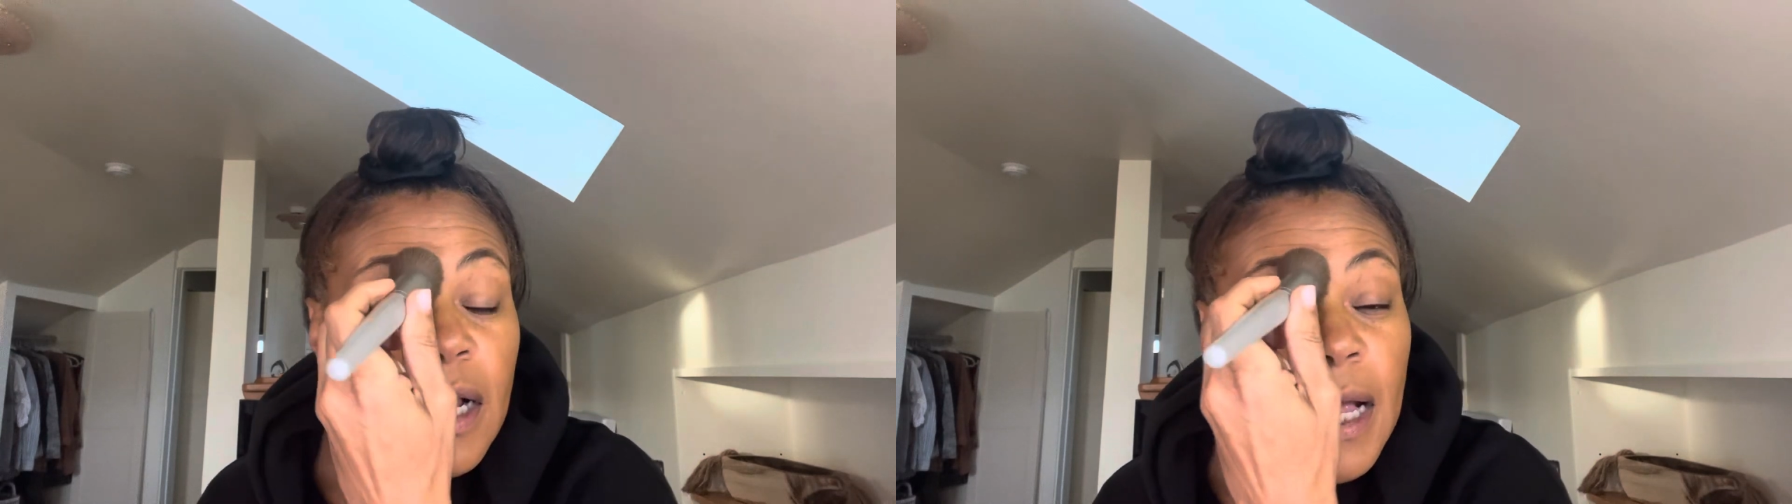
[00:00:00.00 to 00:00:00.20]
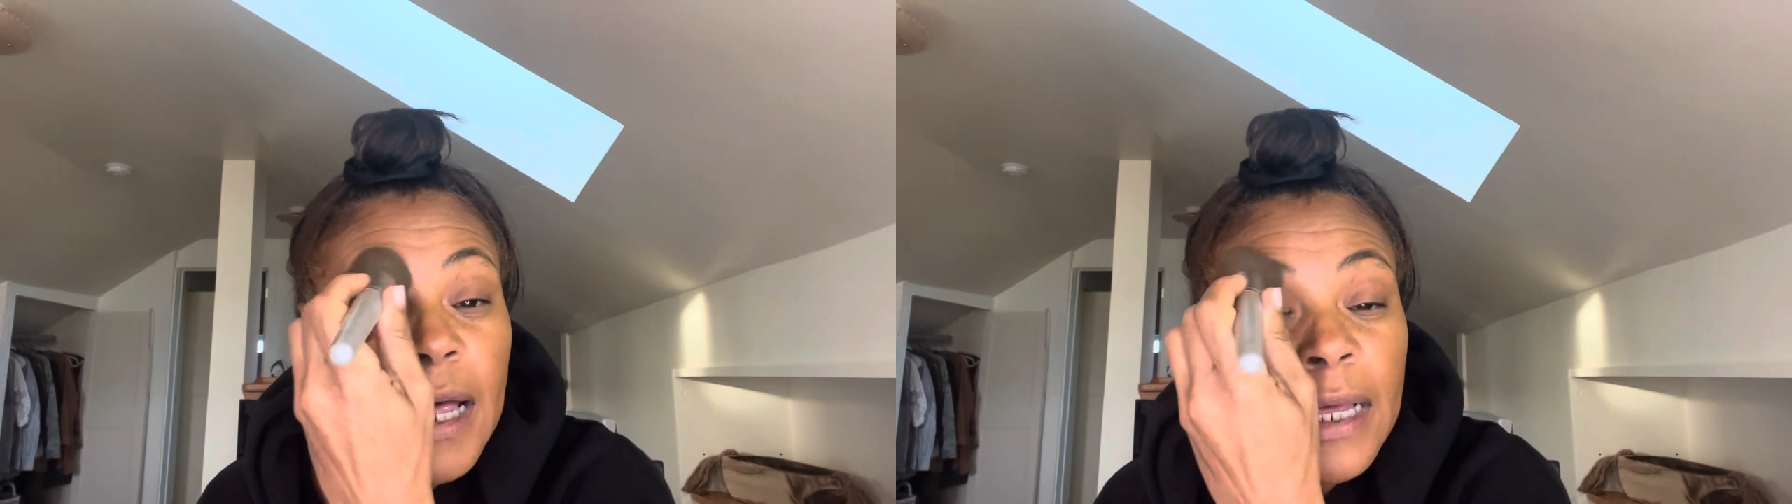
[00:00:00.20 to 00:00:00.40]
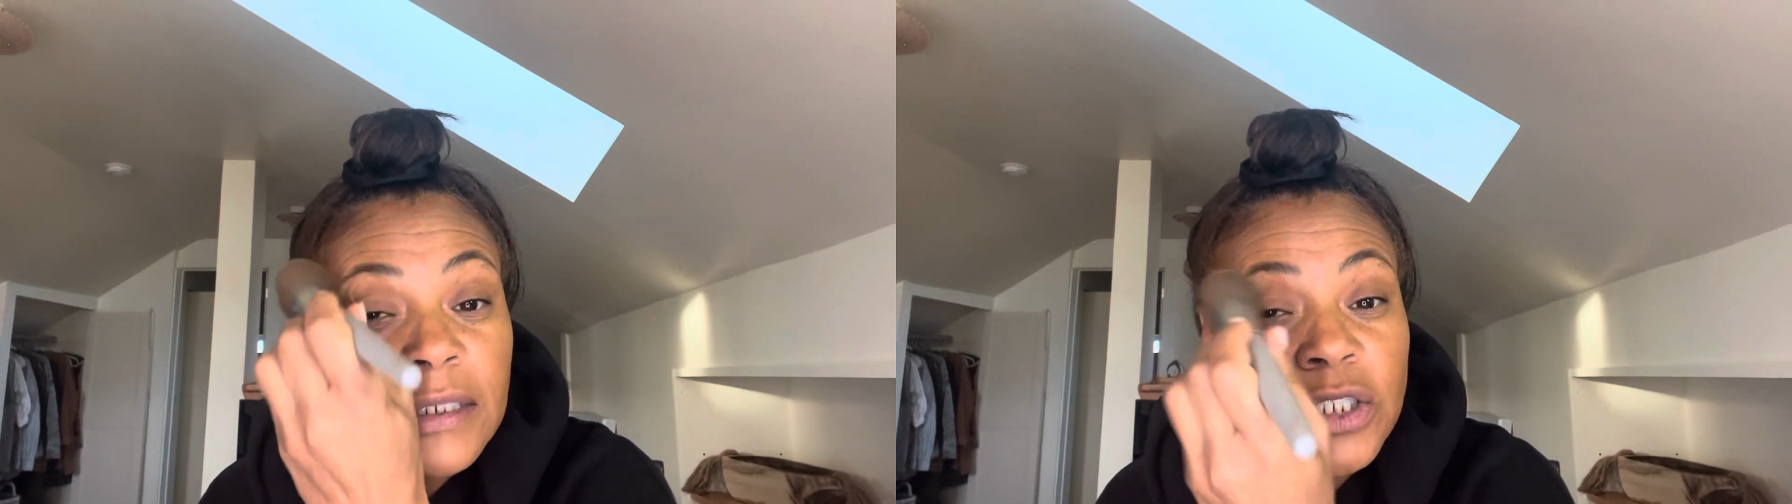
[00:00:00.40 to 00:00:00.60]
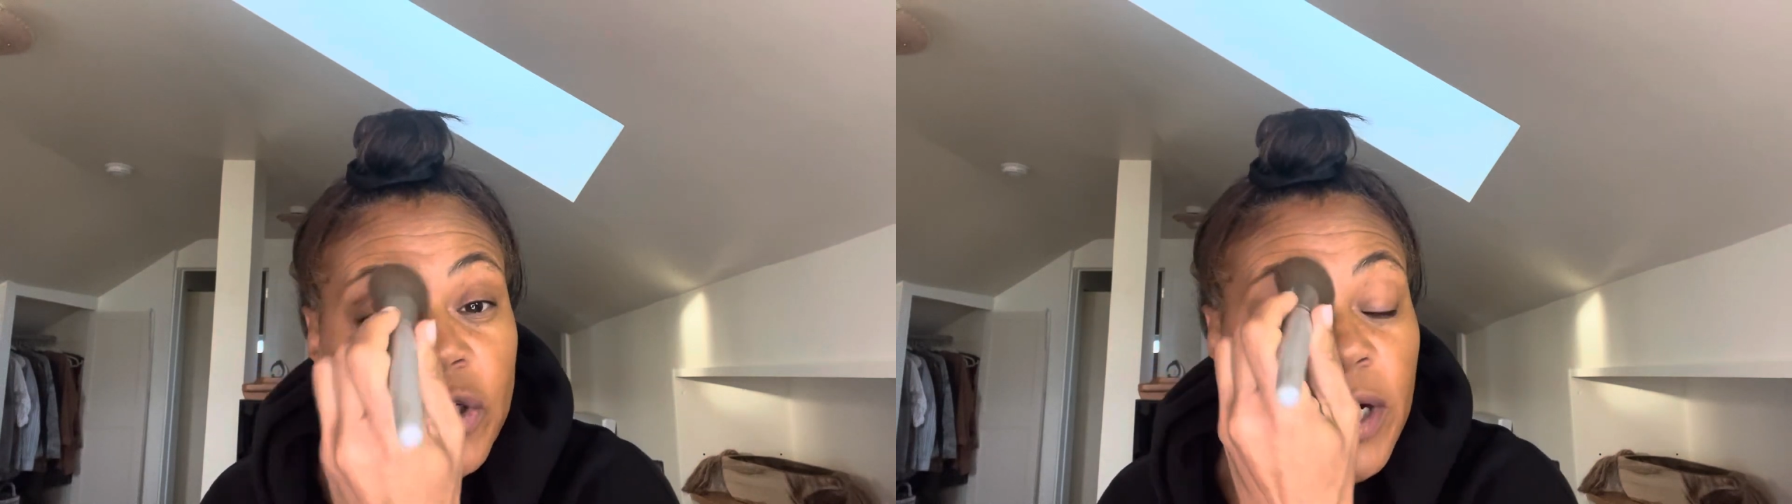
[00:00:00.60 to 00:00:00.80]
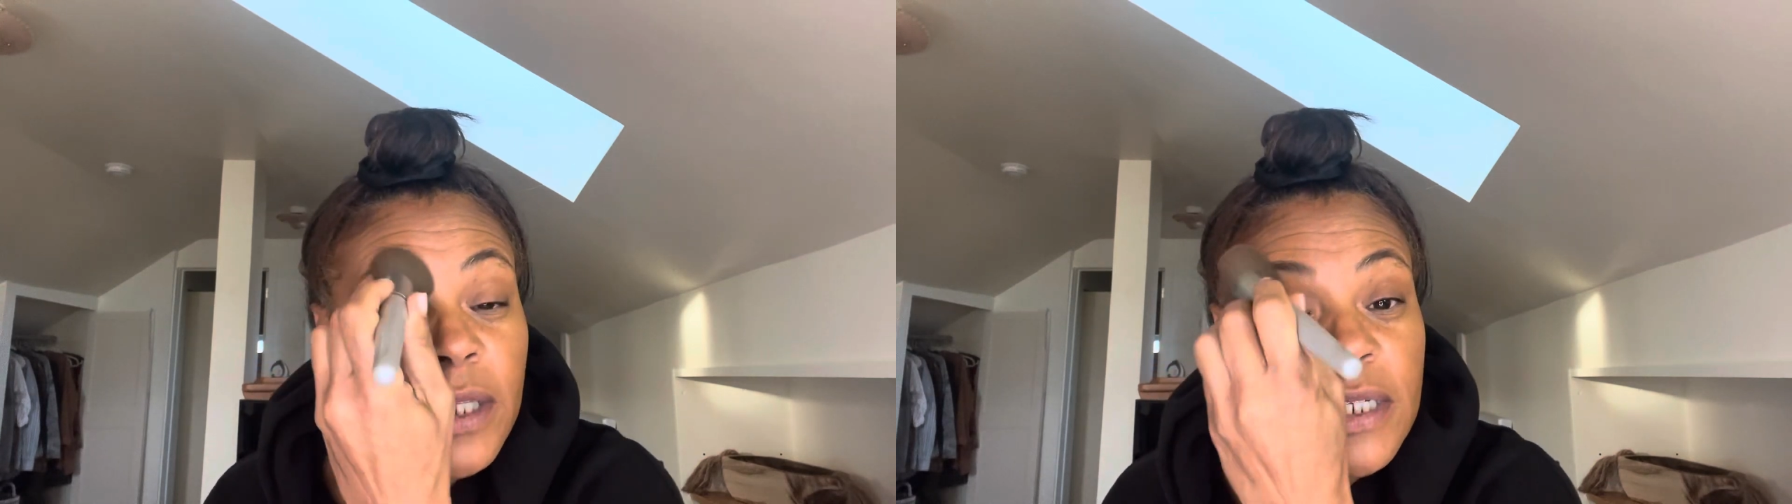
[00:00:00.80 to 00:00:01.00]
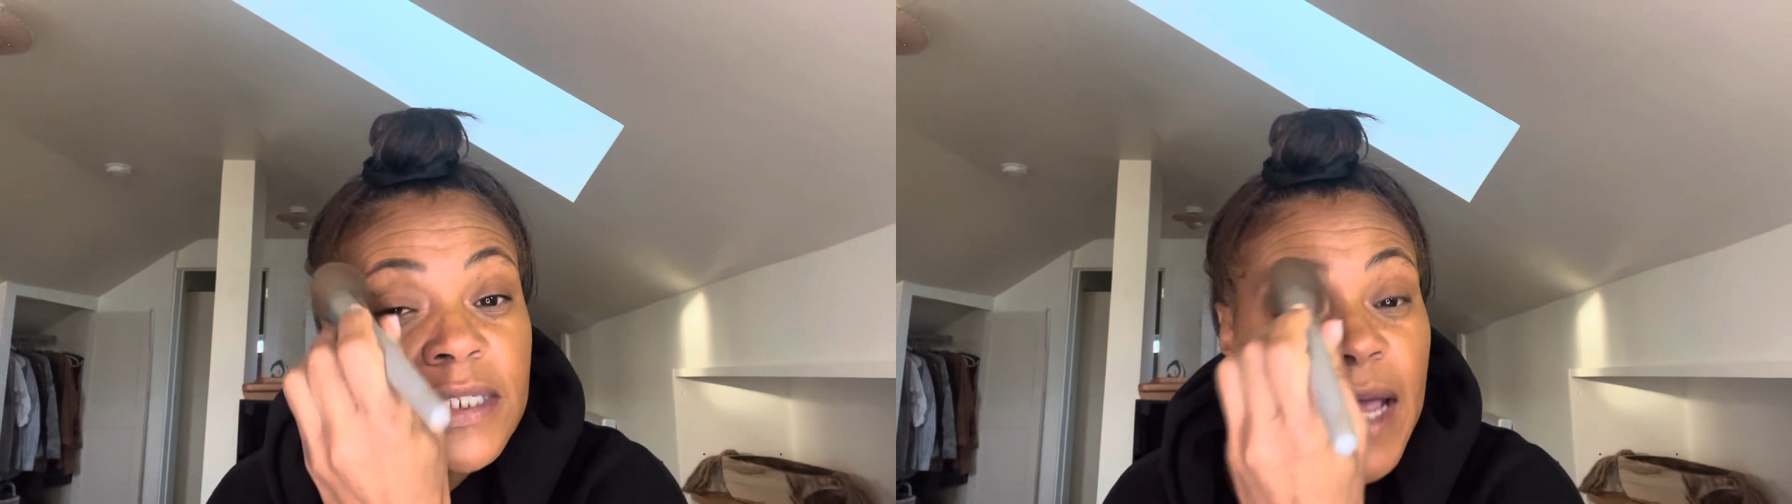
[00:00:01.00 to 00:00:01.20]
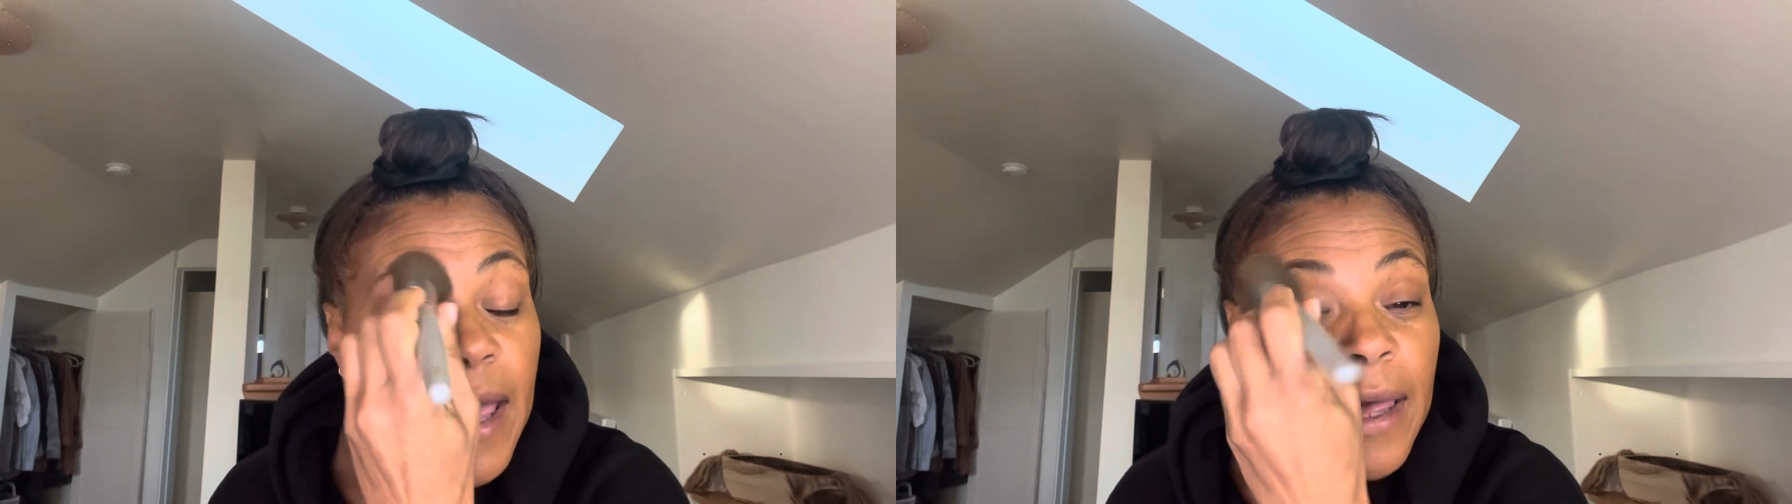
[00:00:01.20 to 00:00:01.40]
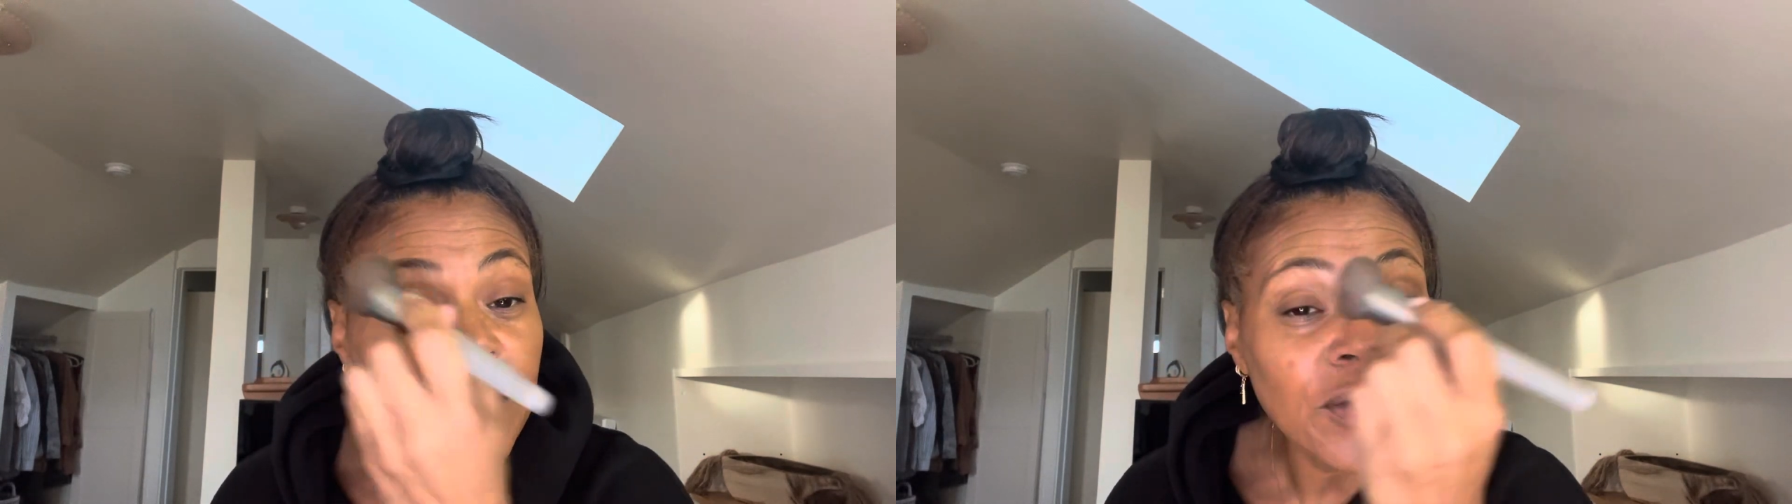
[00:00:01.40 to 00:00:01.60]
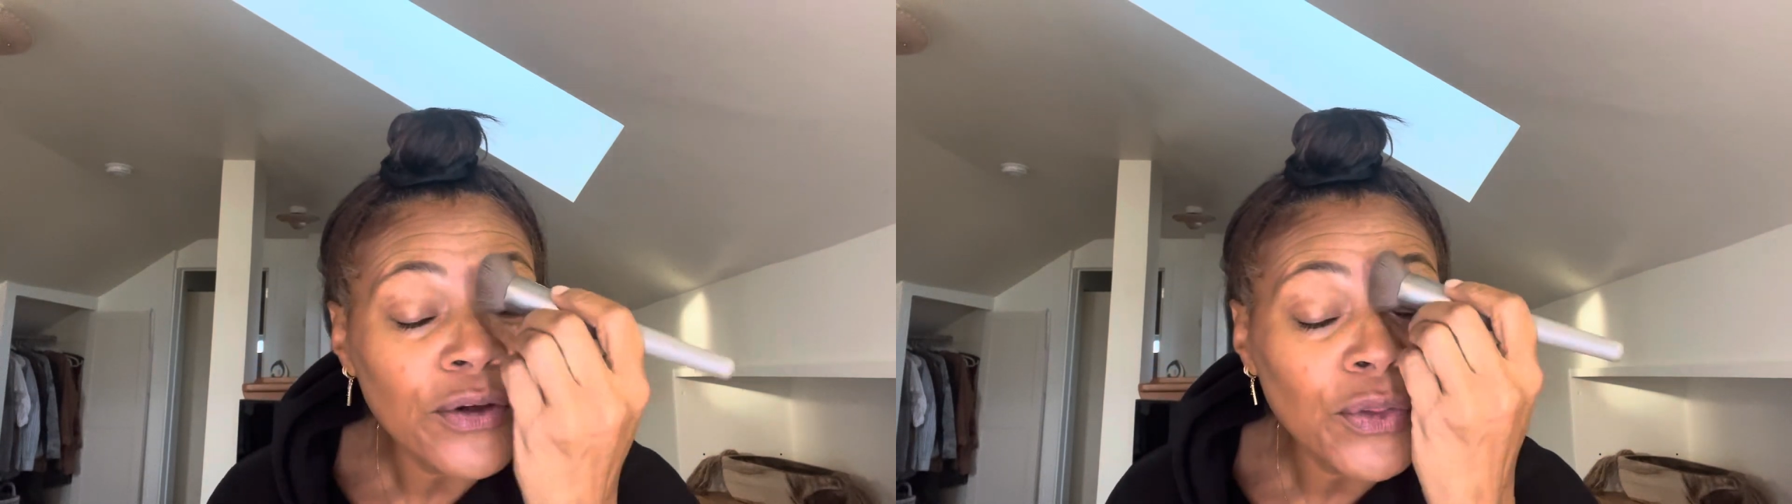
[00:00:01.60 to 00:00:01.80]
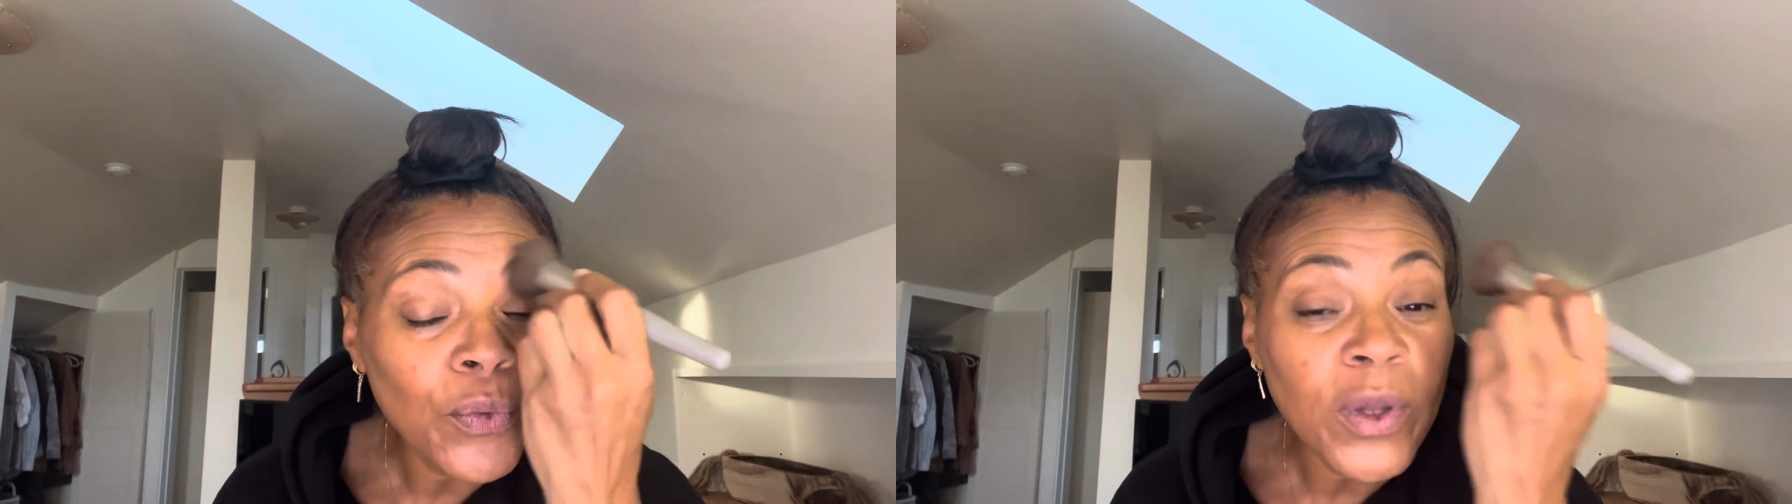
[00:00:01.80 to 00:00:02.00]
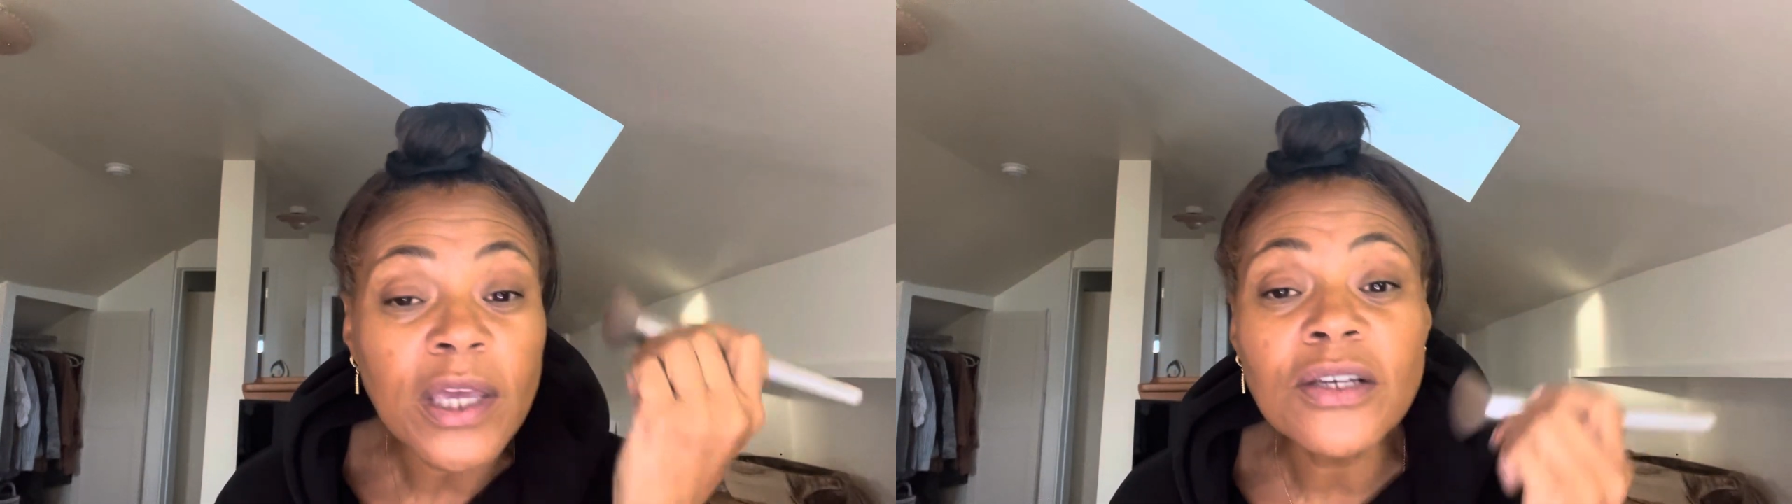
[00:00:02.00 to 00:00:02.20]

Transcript: And during the day, during the week,